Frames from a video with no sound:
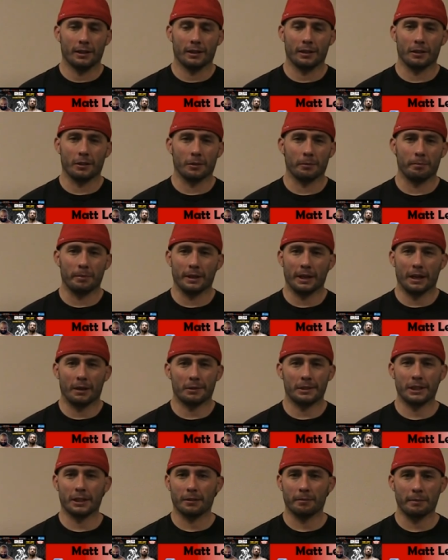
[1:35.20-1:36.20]
you know, be
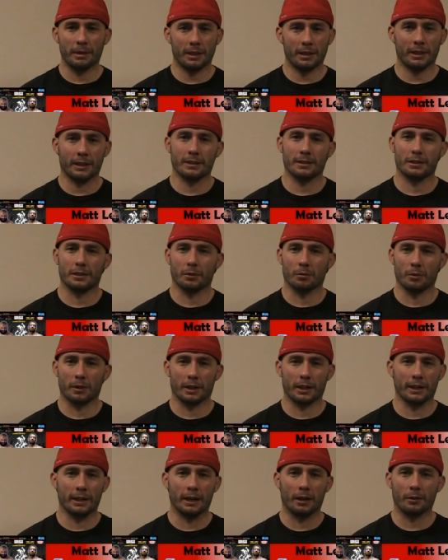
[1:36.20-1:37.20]
out till midnight still
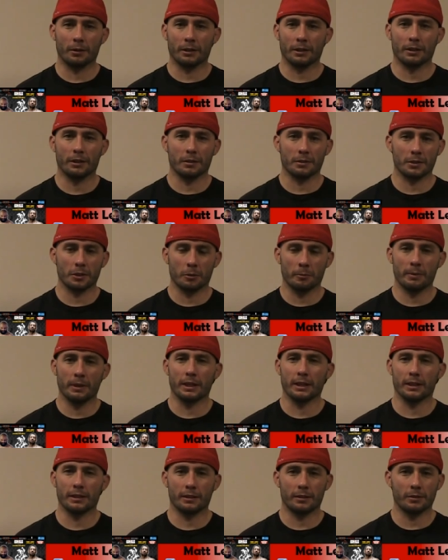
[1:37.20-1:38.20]
working out. You know, so
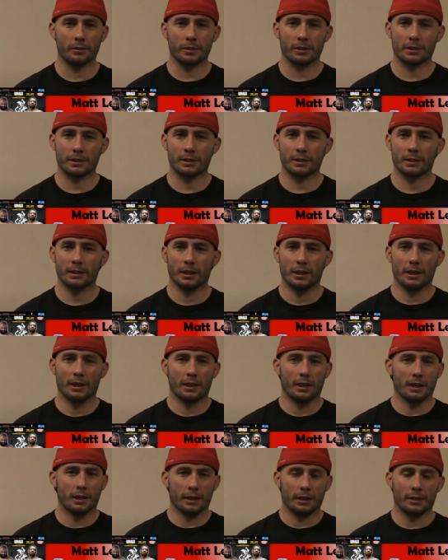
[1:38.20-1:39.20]
be it. You just
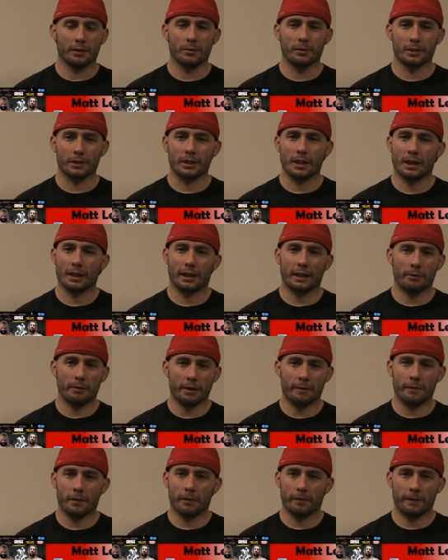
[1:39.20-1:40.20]
you just got to get
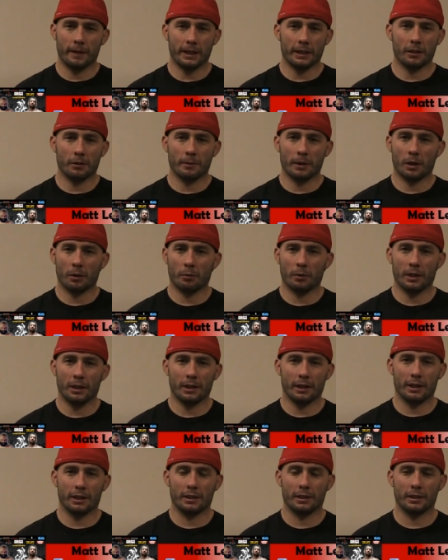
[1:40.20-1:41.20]
ready for the fight no matter
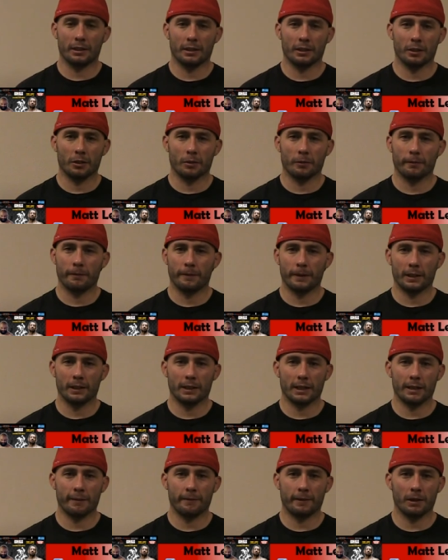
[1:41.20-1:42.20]
what, and you know,
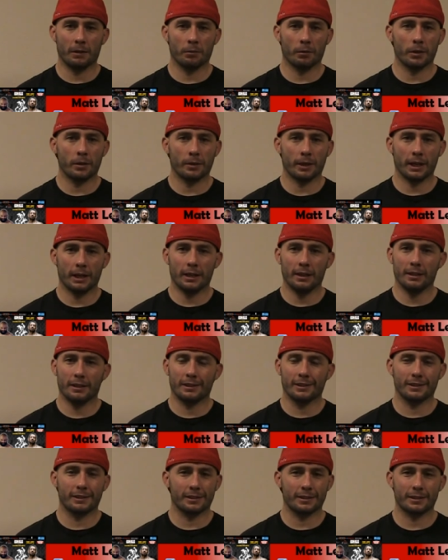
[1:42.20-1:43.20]
fit life in where you can,
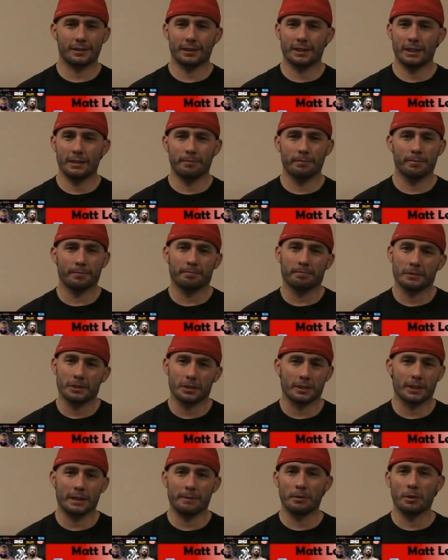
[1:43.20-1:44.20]
and just keep
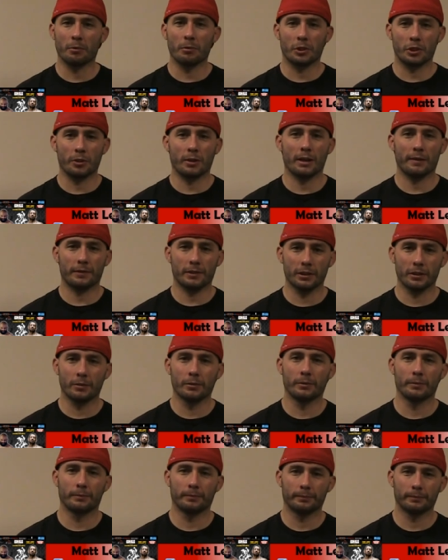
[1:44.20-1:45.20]
just keep doing what you have to do.